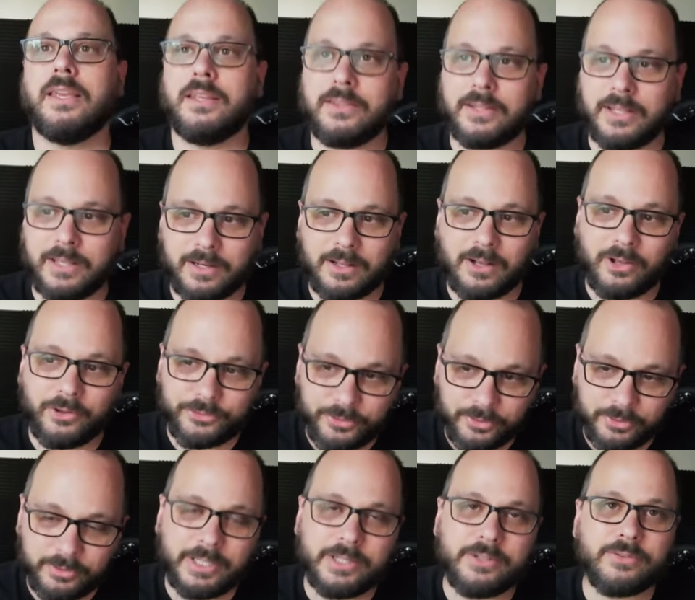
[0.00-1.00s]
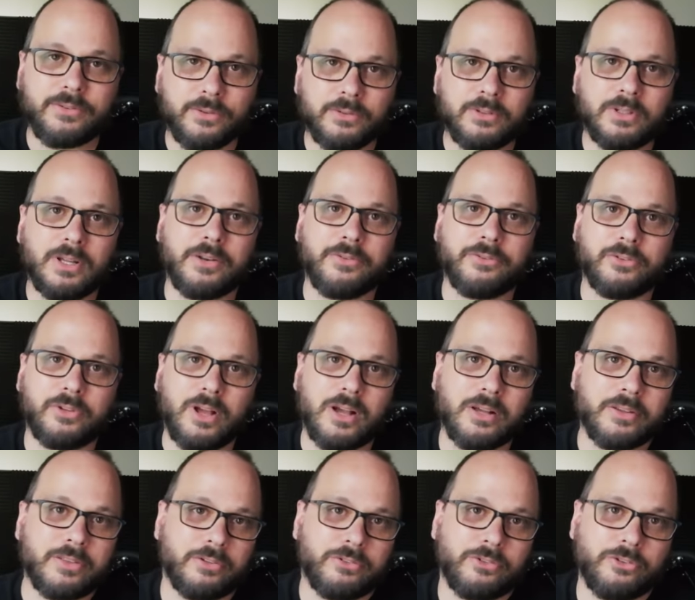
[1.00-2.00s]
and that also leads to a lot of
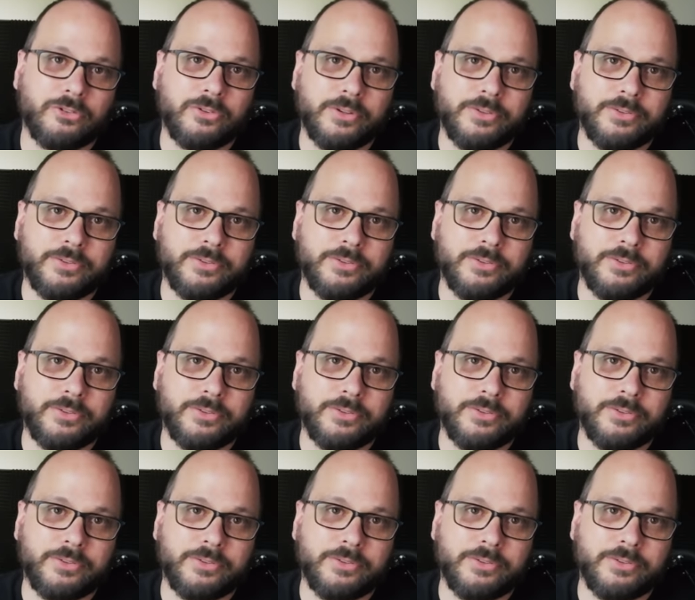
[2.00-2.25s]
stock that just